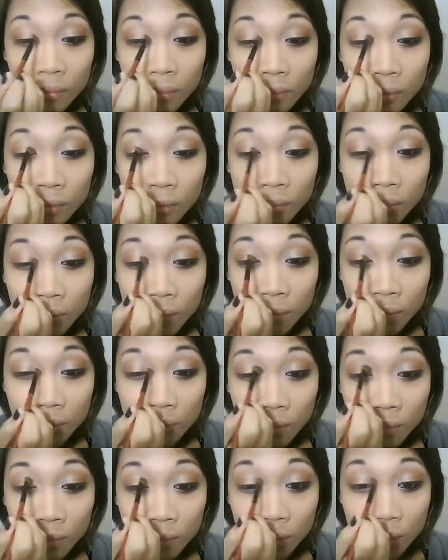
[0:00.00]

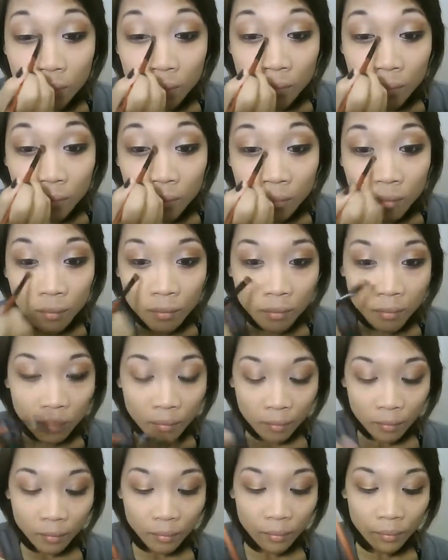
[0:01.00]

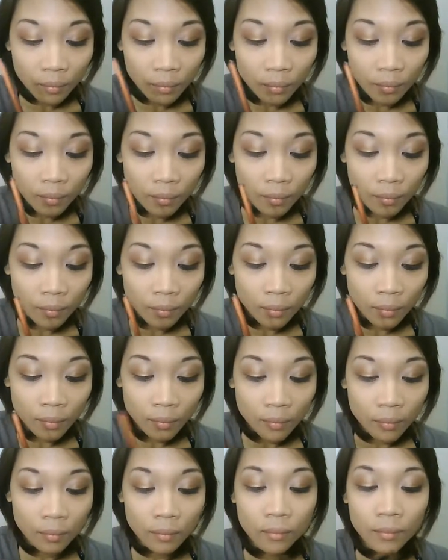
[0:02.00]

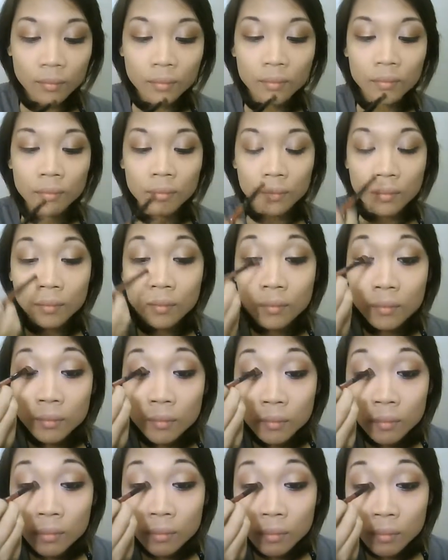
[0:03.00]

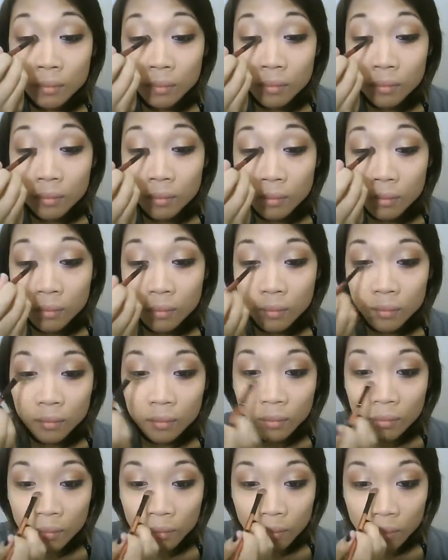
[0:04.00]

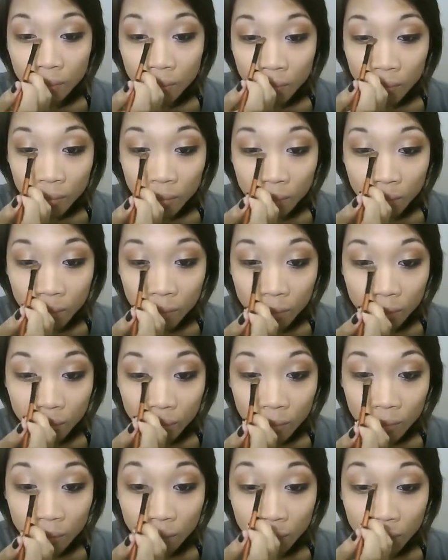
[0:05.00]

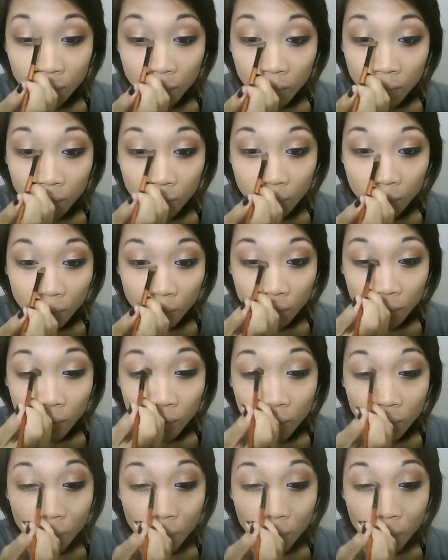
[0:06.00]
(no one is talking)